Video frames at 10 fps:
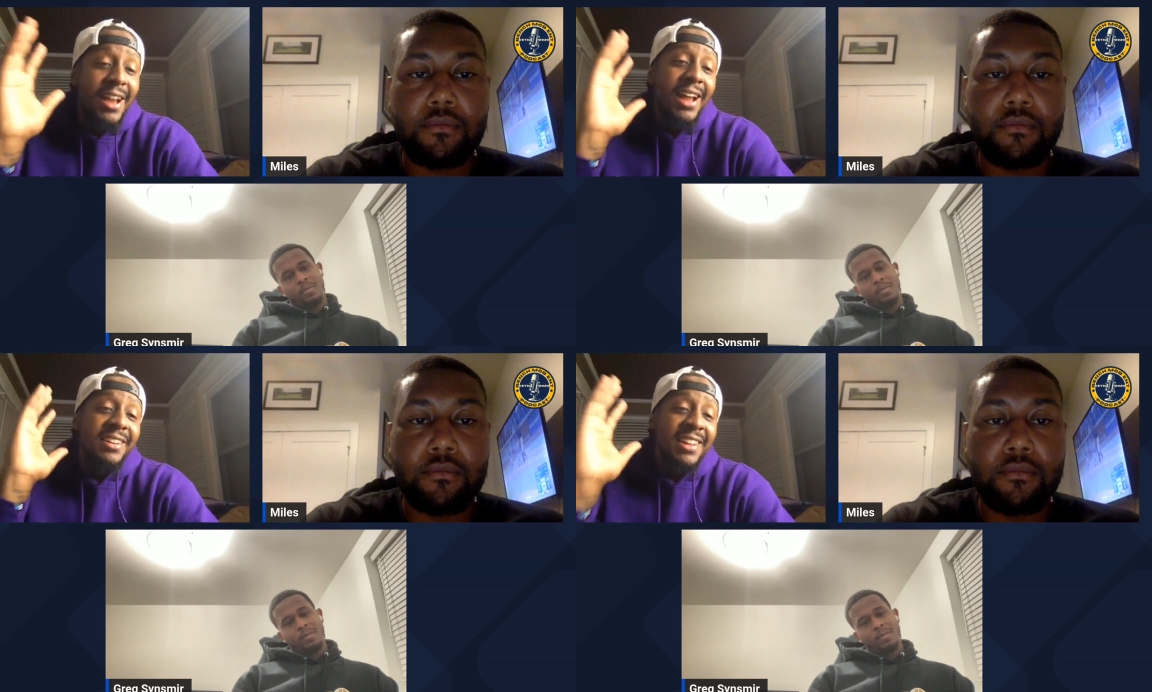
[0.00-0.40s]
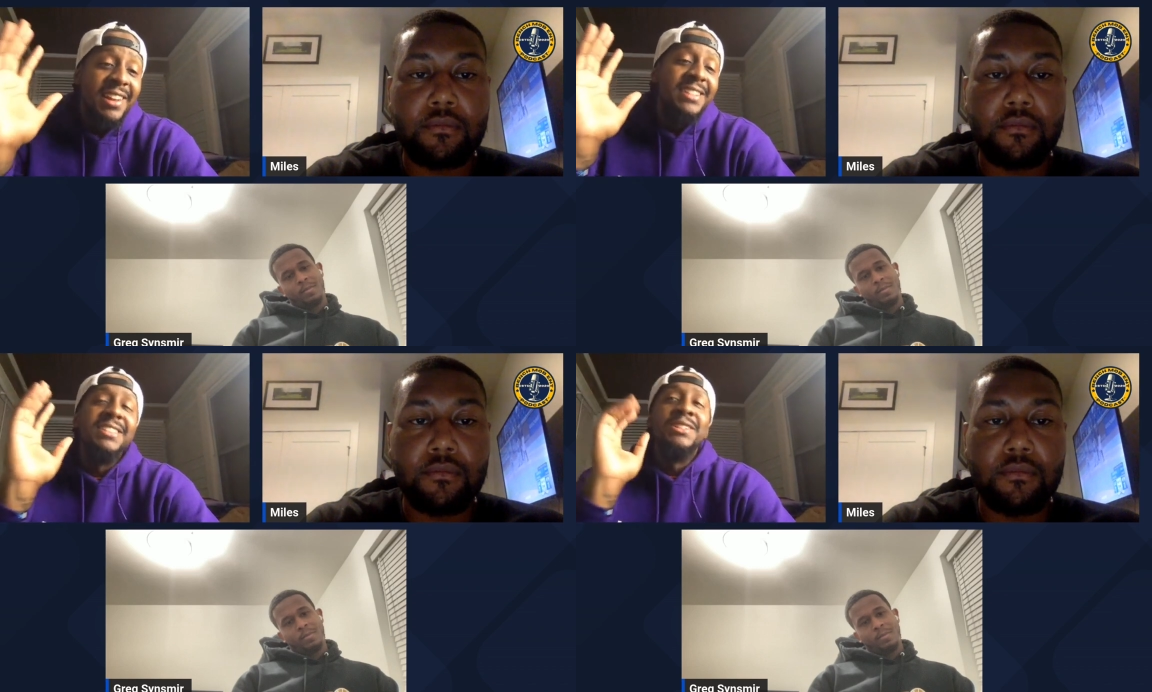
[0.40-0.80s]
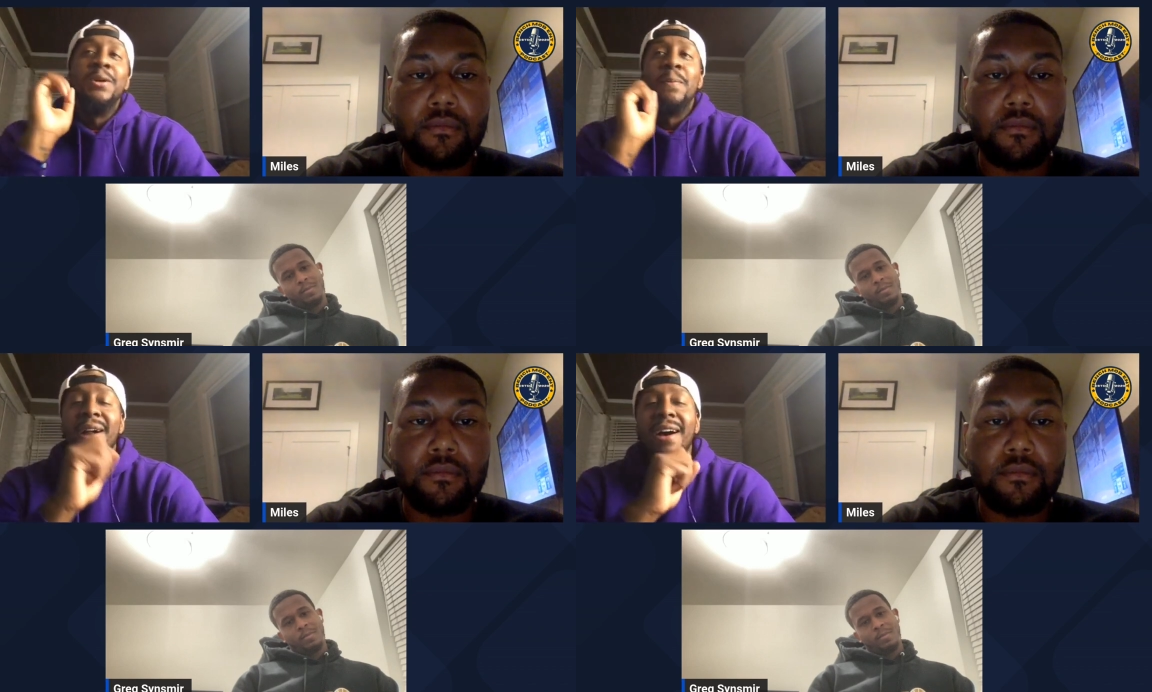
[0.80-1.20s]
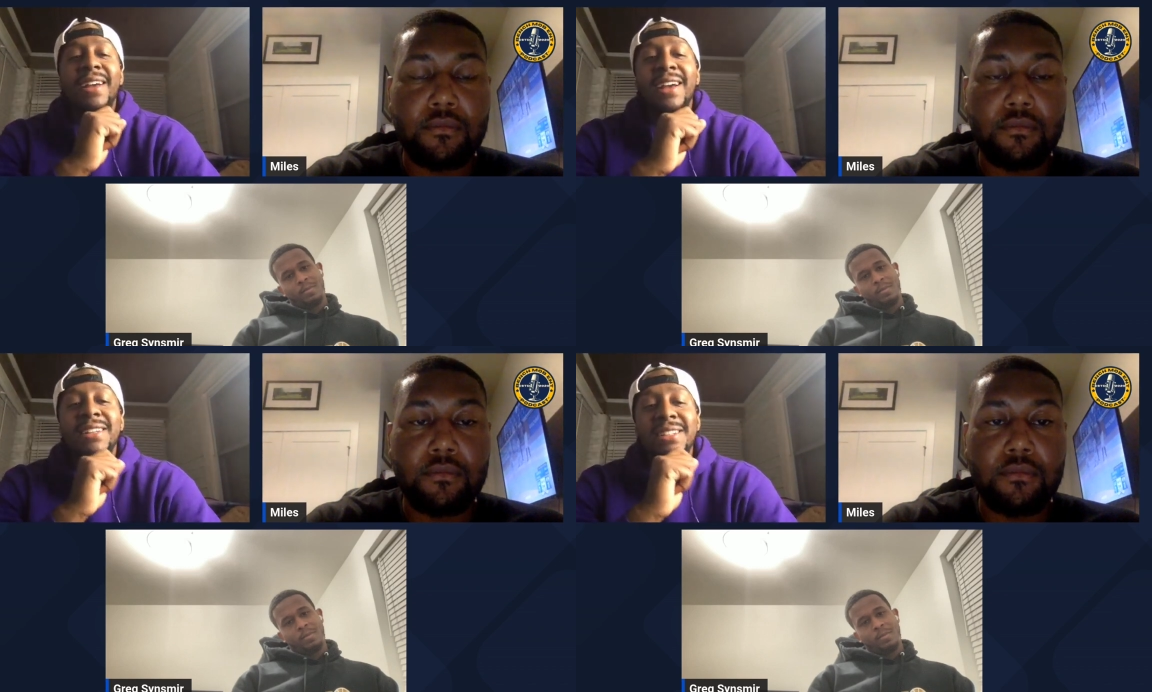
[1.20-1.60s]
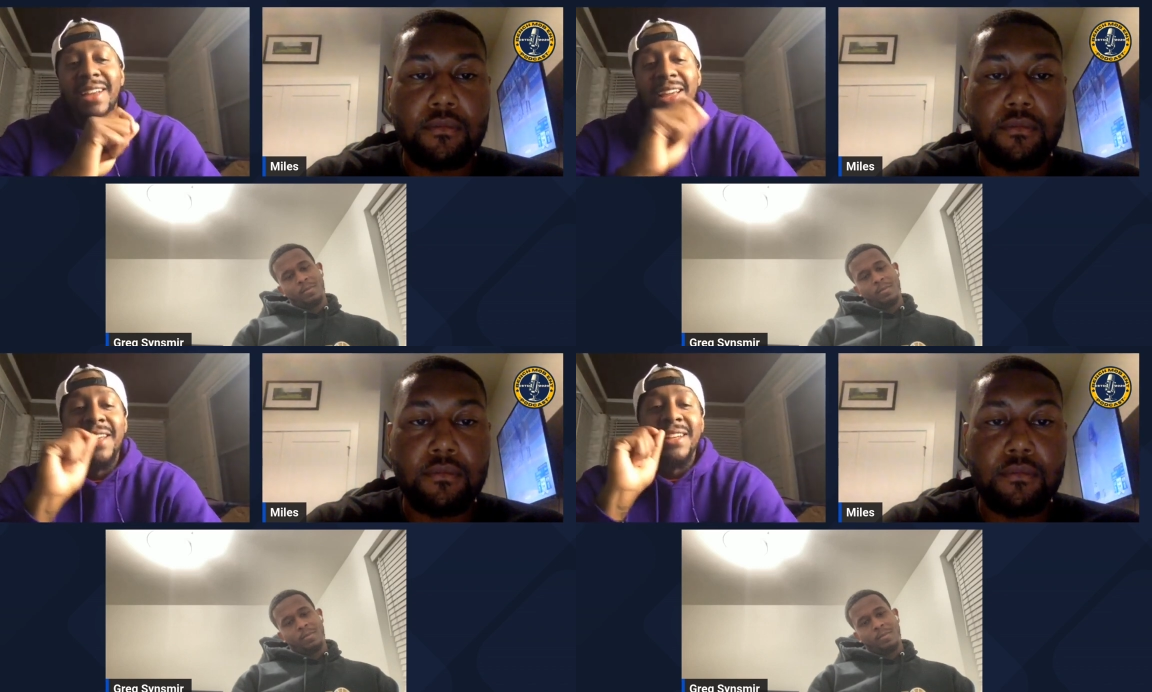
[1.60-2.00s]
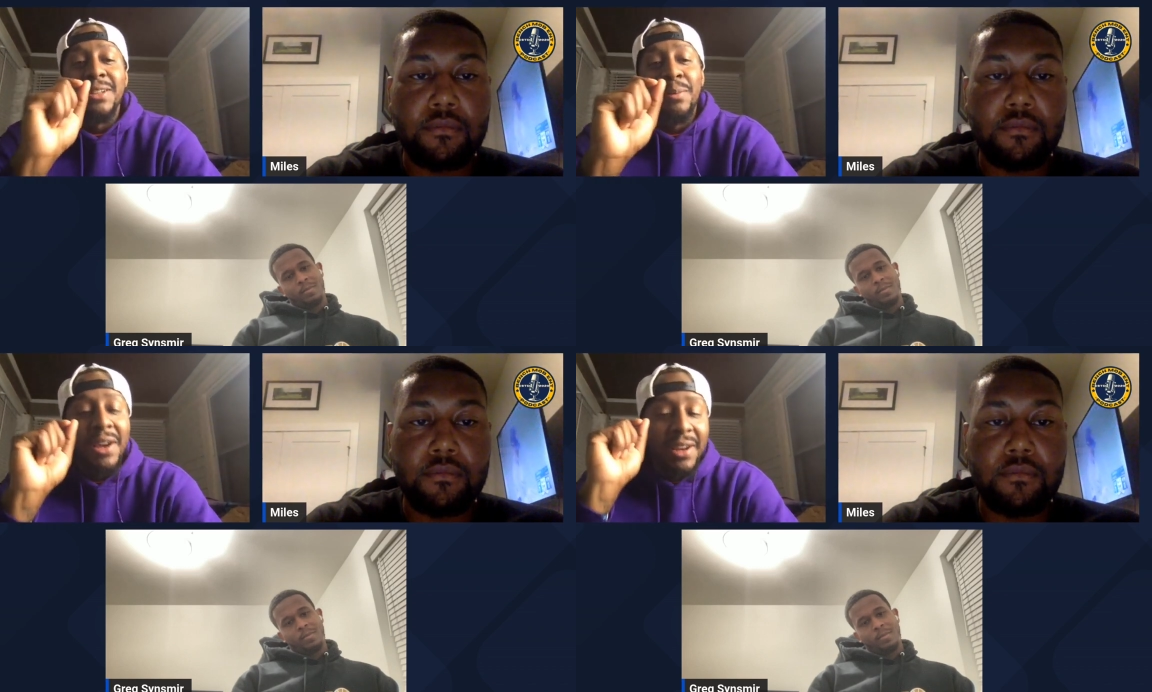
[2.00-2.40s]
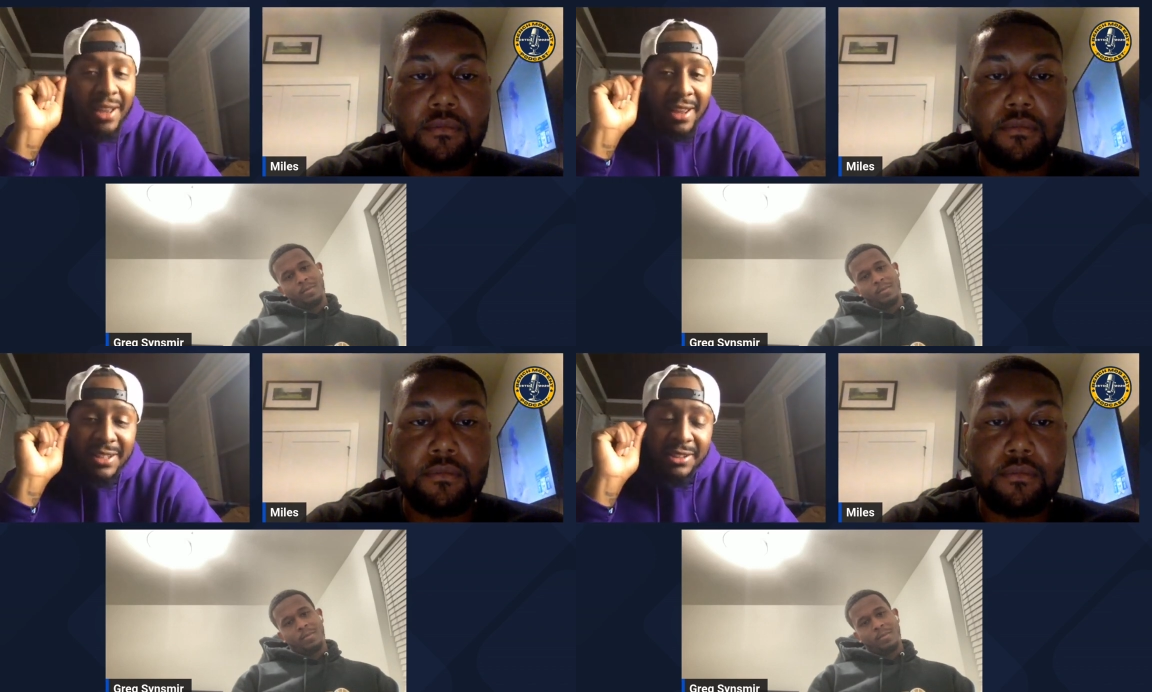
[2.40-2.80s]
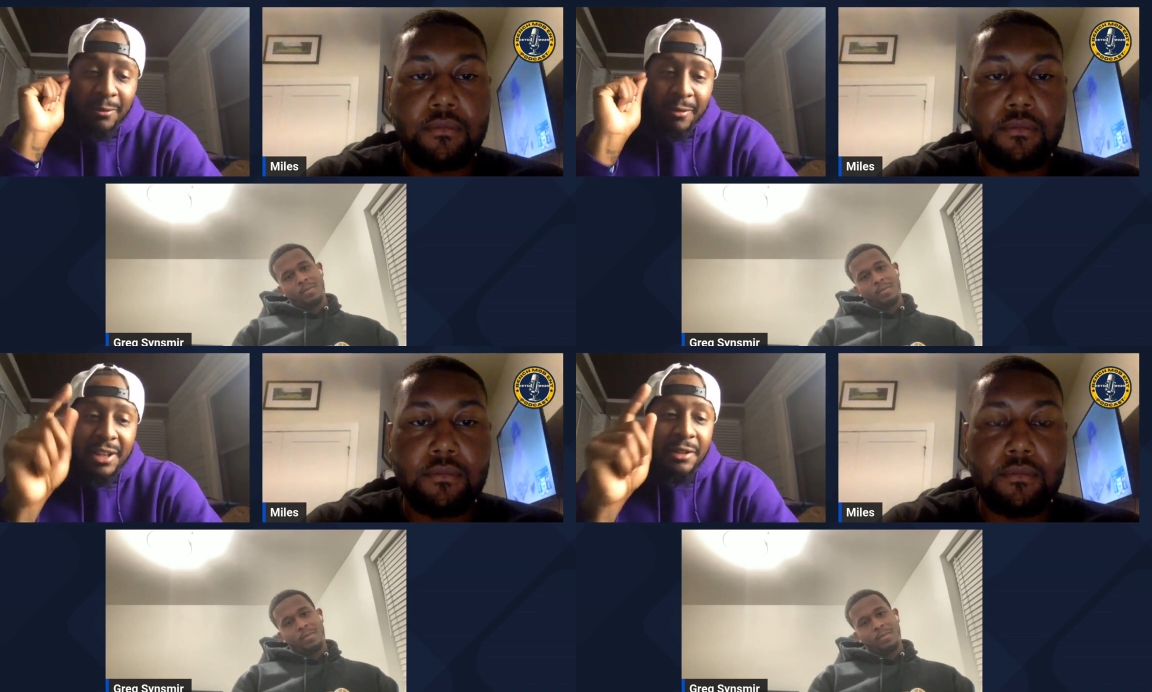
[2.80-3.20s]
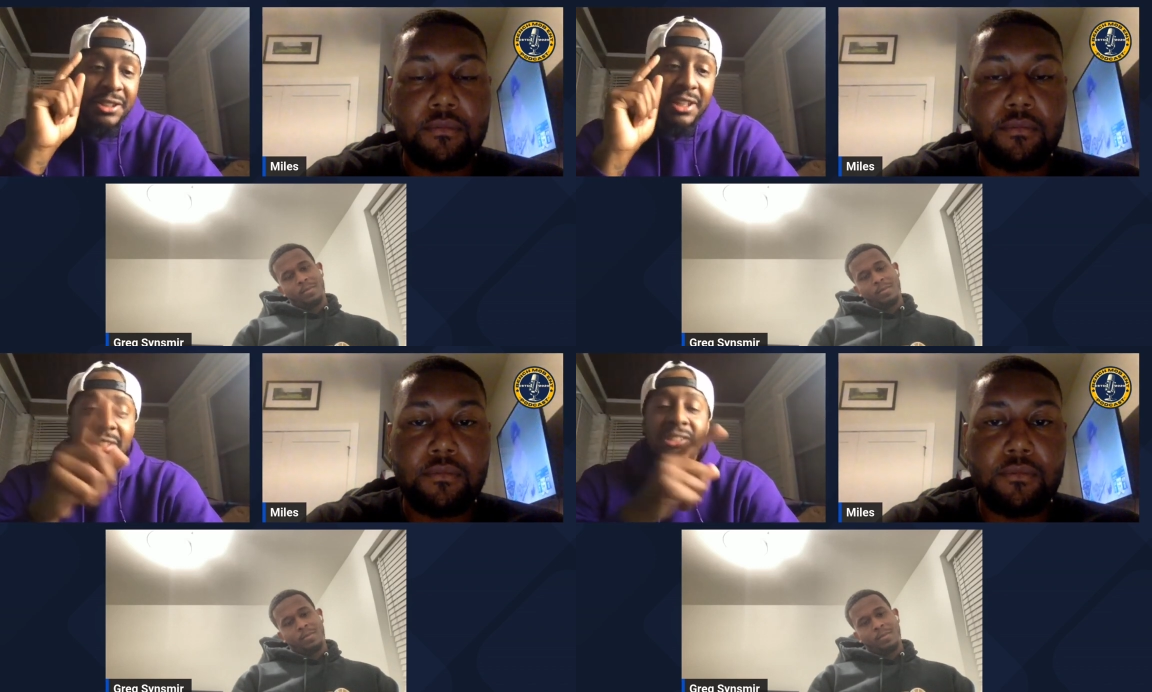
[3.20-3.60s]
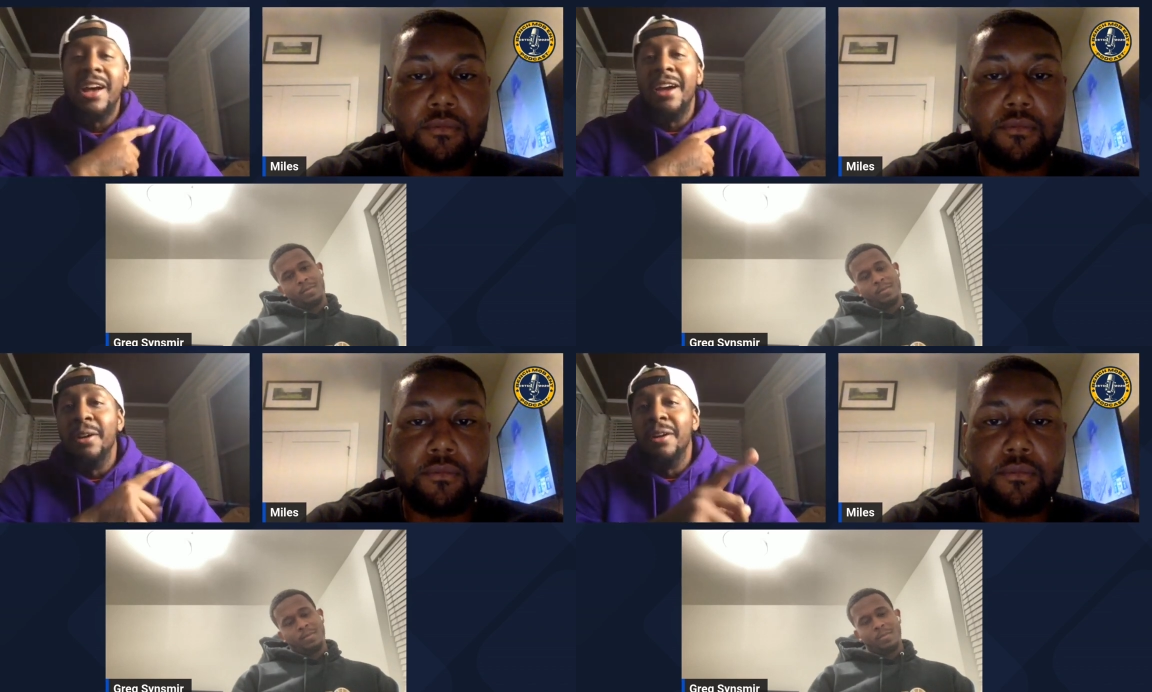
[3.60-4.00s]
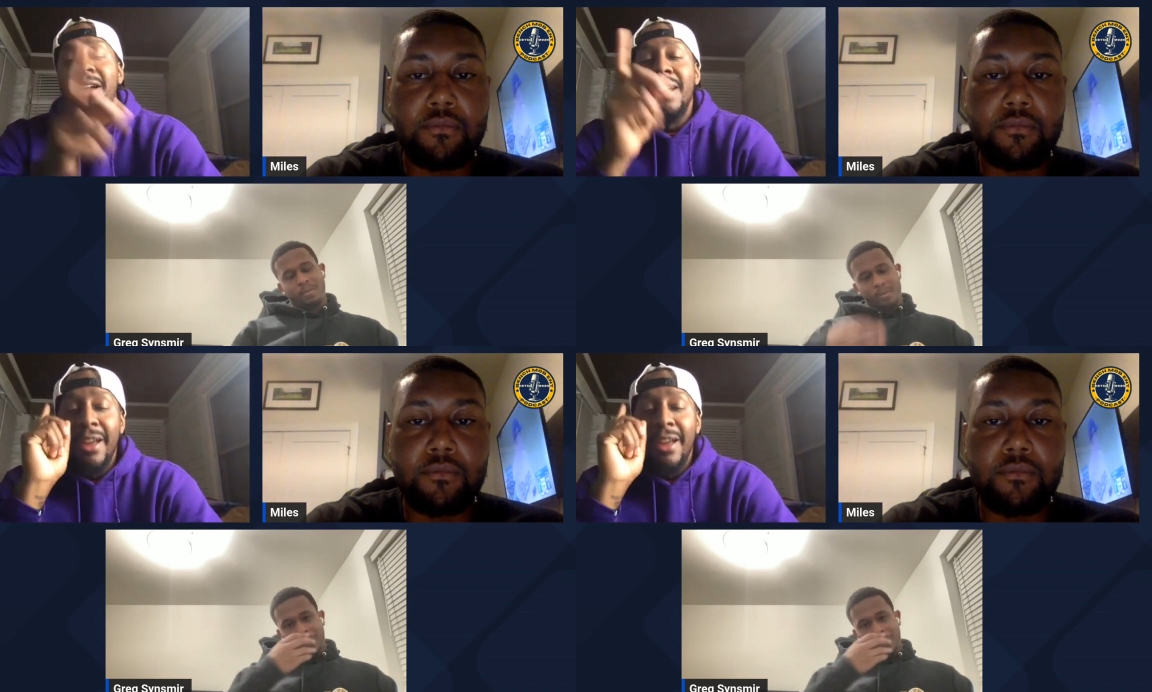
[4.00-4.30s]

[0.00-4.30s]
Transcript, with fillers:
Speaker 1: I did listen to a podcast today that somebody that is a Raiders insider,